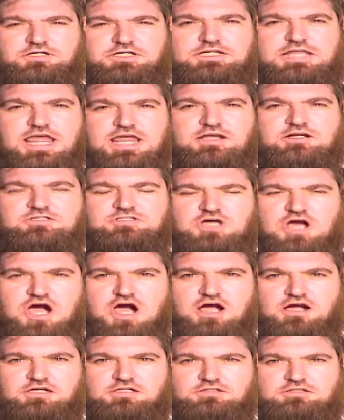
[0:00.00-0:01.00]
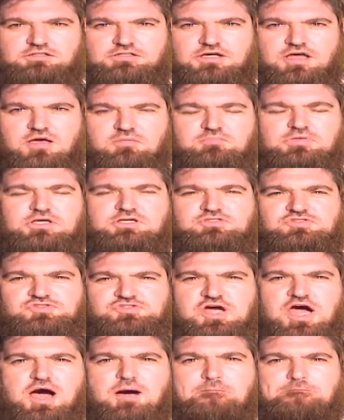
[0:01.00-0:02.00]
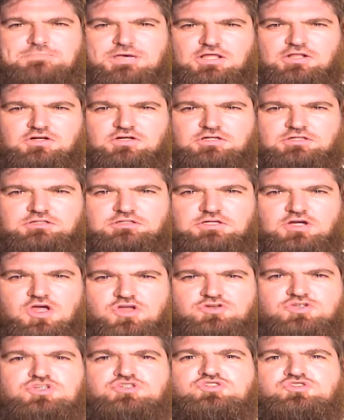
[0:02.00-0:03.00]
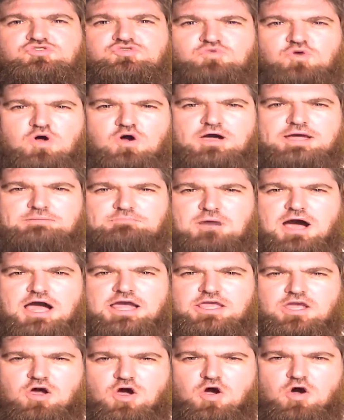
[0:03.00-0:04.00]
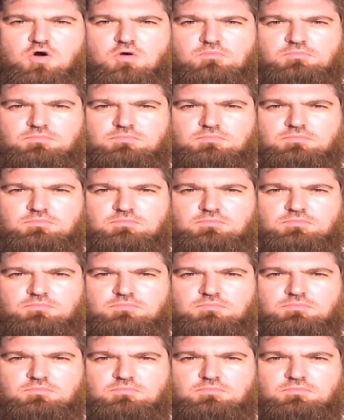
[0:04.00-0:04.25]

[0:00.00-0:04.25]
I'm here today to talk because Tom Miller destroyed my